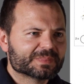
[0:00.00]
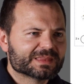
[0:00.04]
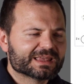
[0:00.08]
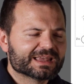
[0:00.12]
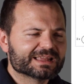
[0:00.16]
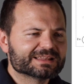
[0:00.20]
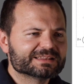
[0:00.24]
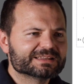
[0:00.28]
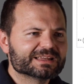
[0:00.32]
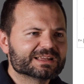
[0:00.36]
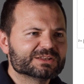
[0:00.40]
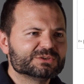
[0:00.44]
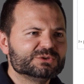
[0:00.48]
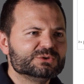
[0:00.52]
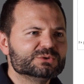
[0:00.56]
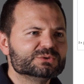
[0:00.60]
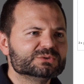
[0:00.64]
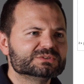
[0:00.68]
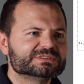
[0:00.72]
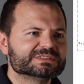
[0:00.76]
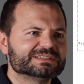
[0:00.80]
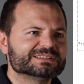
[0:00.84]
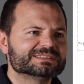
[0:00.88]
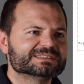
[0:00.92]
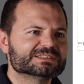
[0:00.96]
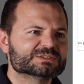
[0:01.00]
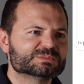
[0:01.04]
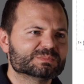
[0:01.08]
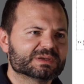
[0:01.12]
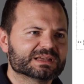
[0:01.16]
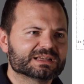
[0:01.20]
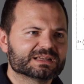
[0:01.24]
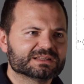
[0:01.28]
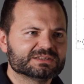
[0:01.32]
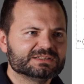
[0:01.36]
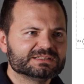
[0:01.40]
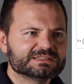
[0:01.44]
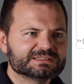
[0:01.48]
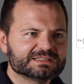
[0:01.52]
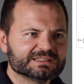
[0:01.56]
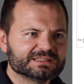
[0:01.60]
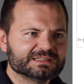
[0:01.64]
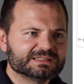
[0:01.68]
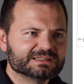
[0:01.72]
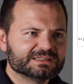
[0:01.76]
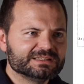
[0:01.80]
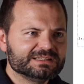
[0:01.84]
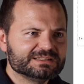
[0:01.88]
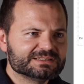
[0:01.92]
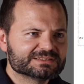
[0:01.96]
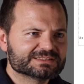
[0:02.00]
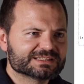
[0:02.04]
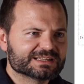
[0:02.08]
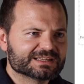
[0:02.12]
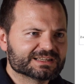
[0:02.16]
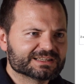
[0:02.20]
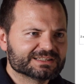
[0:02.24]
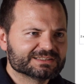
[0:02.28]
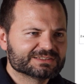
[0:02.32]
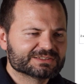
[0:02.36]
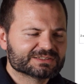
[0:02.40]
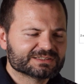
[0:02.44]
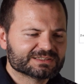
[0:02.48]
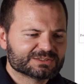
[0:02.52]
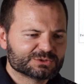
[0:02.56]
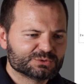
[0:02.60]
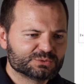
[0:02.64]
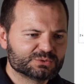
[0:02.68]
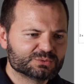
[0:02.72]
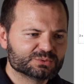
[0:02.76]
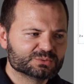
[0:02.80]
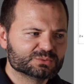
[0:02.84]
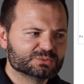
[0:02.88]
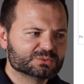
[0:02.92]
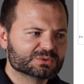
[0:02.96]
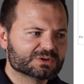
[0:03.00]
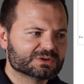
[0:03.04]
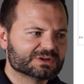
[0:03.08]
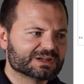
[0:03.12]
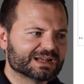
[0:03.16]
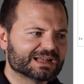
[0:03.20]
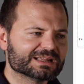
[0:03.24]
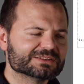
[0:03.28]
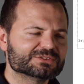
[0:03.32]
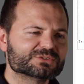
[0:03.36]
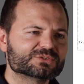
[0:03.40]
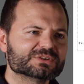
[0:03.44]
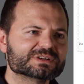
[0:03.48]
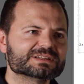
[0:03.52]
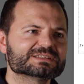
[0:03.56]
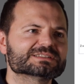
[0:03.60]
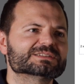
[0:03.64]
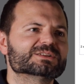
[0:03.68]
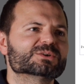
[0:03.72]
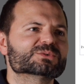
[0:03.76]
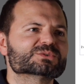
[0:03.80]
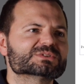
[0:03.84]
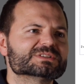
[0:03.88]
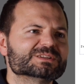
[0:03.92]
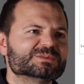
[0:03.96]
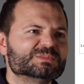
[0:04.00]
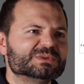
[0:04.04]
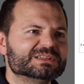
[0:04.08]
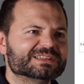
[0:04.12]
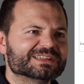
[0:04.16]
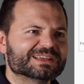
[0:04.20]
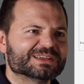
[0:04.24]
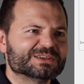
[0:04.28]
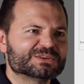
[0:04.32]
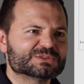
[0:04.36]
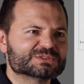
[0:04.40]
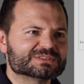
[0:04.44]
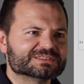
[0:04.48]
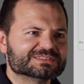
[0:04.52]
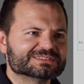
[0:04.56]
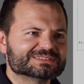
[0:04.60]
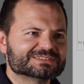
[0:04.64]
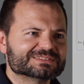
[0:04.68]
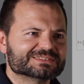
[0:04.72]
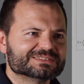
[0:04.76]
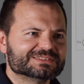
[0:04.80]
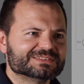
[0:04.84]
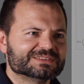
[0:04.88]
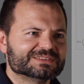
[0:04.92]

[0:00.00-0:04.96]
and then using this mechanistic insight to address those limitations.